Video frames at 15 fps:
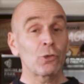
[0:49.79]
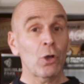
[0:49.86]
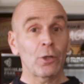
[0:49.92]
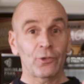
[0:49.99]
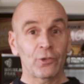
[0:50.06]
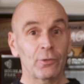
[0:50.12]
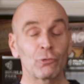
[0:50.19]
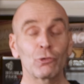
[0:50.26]

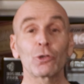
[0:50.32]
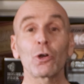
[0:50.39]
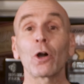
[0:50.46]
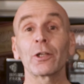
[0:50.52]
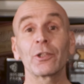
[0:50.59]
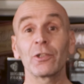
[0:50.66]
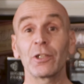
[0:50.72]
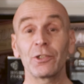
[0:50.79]
not a
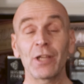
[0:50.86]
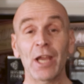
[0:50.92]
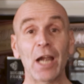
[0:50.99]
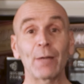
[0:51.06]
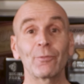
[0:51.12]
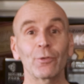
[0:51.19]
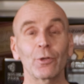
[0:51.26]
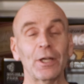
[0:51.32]
derogatory
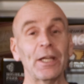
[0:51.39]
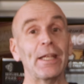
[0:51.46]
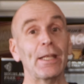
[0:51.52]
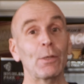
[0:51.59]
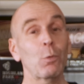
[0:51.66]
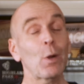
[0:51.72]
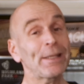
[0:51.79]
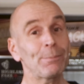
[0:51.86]
term for
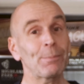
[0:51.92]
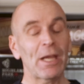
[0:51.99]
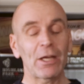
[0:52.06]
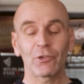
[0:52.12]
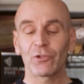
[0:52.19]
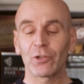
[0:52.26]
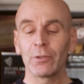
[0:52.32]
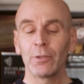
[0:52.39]
a white
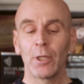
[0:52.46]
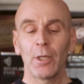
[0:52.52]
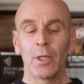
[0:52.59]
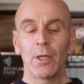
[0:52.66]
person,